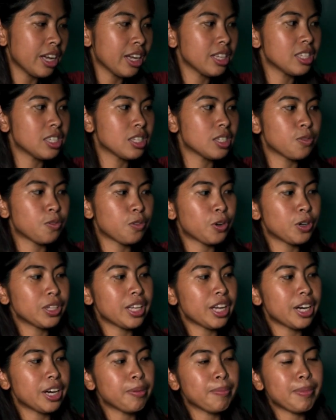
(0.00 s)
It's
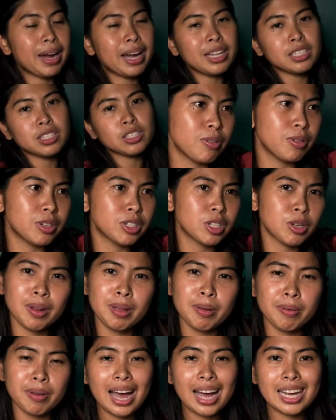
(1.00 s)
4 terabytes.
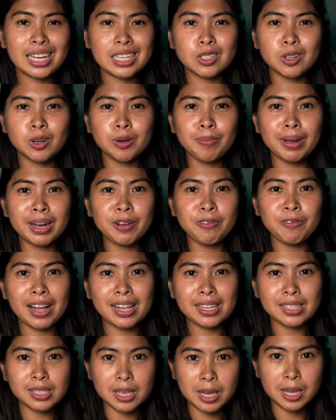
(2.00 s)
Usually, I store my
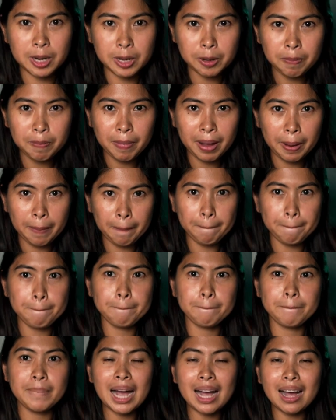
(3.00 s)
files here, my
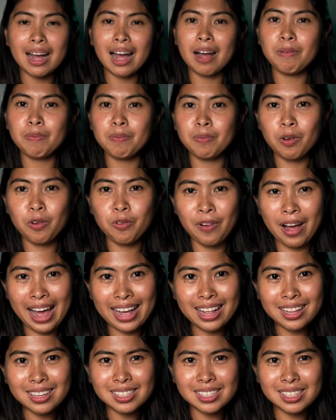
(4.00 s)
backup
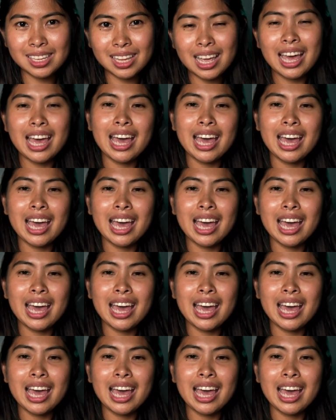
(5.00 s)
files.